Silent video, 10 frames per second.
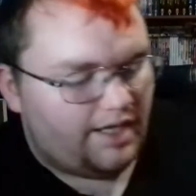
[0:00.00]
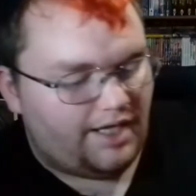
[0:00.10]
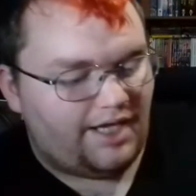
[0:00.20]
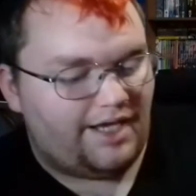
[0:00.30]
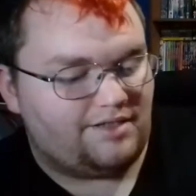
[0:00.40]

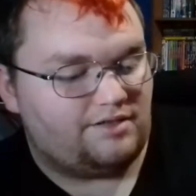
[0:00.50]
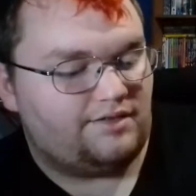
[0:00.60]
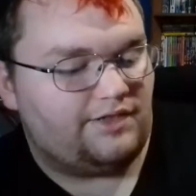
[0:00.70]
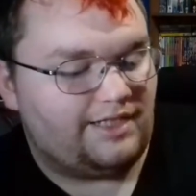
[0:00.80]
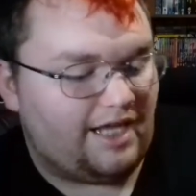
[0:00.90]
Here is
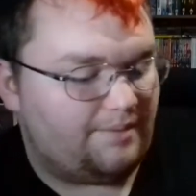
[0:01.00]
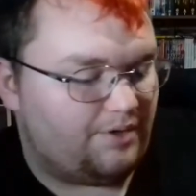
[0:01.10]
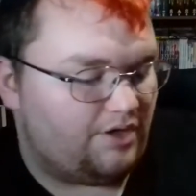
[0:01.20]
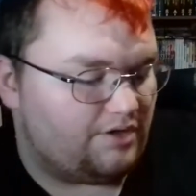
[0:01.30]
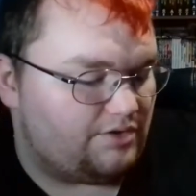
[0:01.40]
another
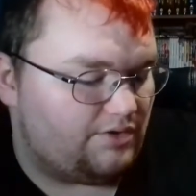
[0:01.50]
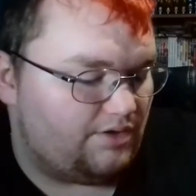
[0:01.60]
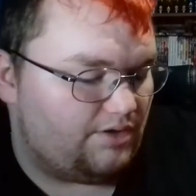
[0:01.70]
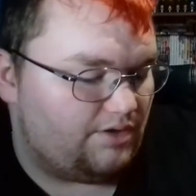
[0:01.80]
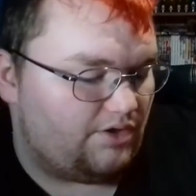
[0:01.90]
Letterbox
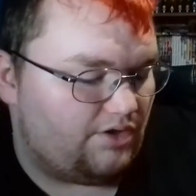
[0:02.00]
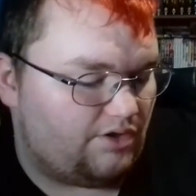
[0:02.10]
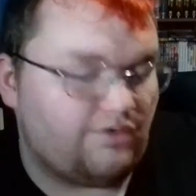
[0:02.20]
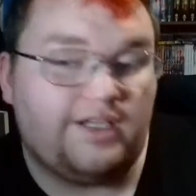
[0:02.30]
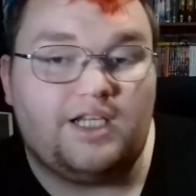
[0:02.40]

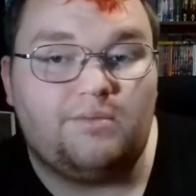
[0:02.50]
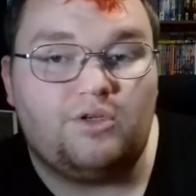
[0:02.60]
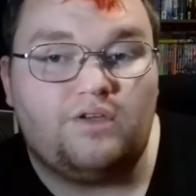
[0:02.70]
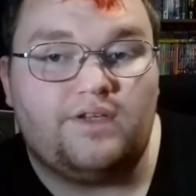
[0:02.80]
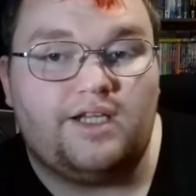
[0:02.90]
3D
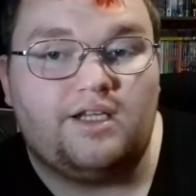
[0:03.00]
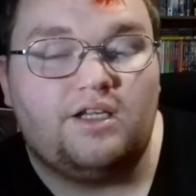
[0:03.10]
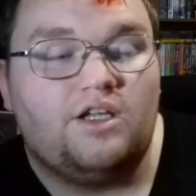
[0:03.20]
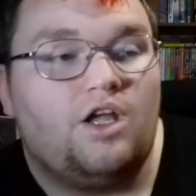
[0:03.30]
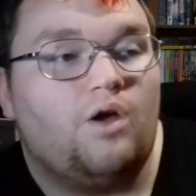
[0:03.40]
movie,
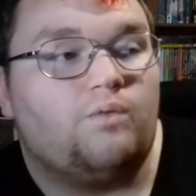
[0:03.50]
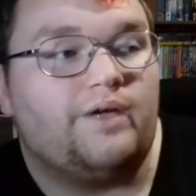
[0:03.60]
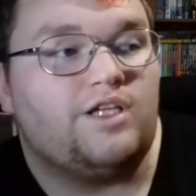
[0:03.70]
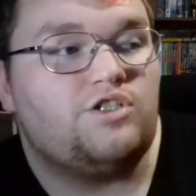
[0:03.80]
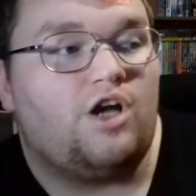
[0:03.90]

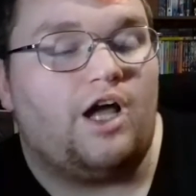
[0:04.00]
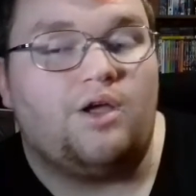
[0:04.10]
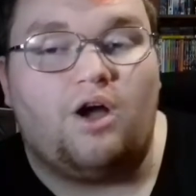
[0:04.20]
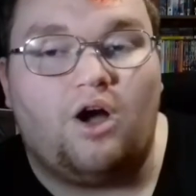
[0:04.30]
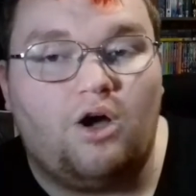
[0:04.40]
which I
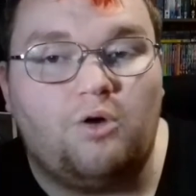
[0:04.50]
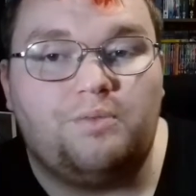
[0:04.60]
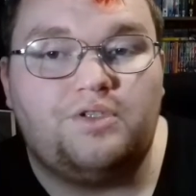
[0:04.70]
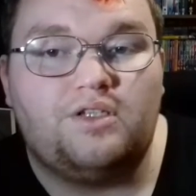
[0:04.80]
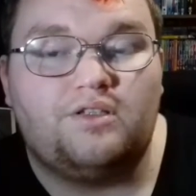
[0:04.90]

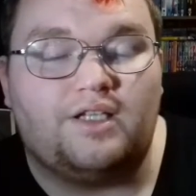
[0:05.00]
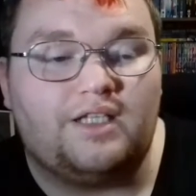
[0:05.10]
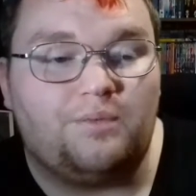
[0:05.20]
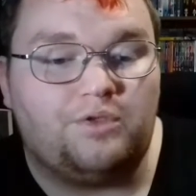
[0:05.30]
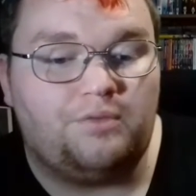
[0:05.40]
hoped that
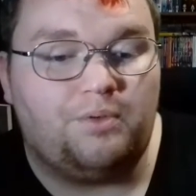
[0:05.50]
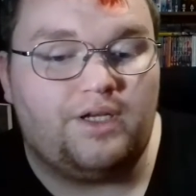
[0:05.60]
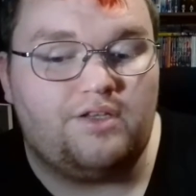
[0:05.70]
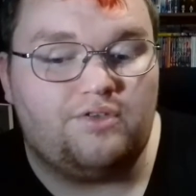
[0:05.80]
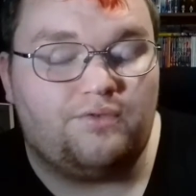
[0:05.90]
they would have
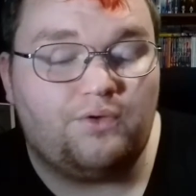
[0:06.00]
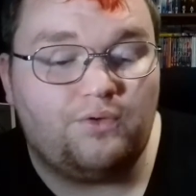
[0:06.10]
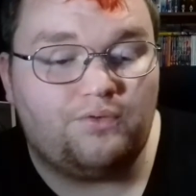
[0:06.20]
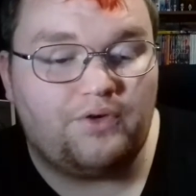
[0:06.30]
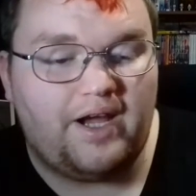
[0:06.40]
put into
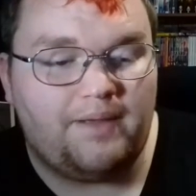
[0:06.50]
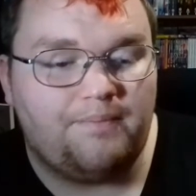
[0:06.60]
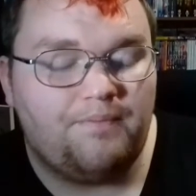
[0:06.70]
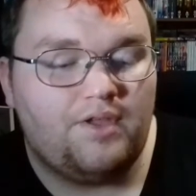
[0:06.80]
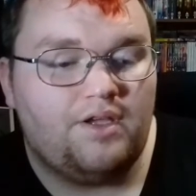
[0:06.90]
full
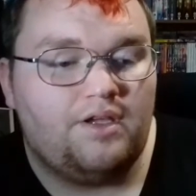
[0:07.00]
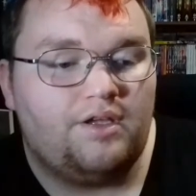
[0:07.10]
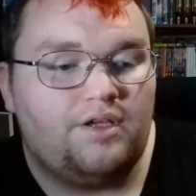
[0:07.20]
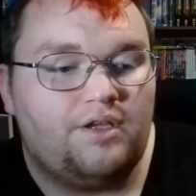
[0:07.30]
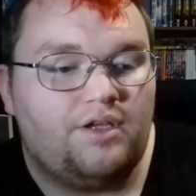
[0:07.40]
frame,
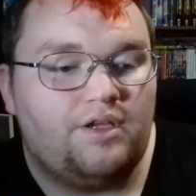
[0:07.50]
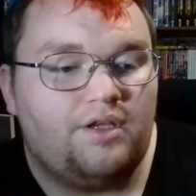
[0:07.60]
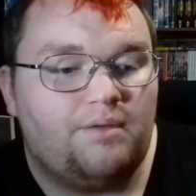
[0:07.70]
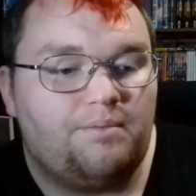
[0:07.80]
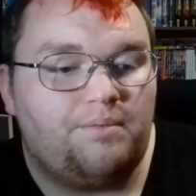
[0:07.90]

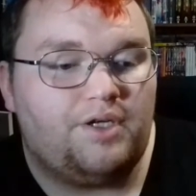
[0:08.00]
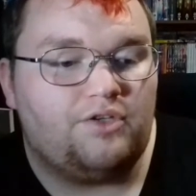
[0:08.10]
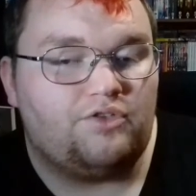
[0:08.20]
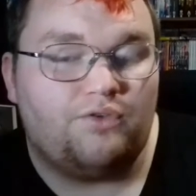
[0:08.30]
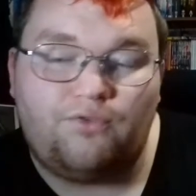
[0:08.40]

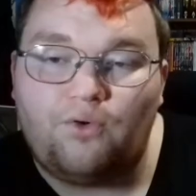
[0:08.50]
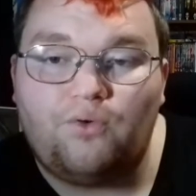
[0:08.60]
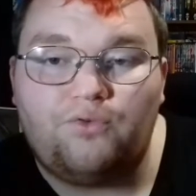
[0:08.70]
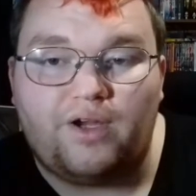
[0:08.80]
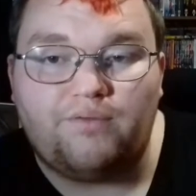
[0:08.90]
because the
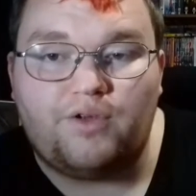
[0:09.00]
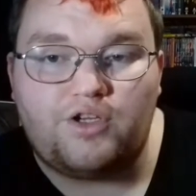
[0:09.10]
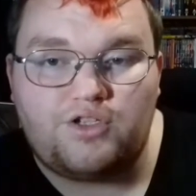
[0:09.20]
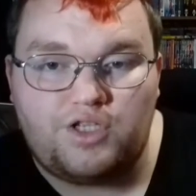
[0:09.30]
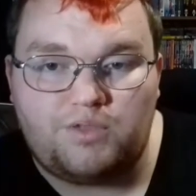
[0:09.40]
full frame
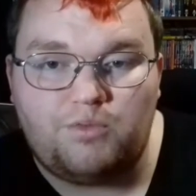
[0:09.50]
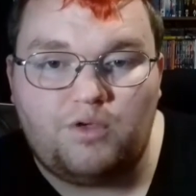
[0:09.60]
version of this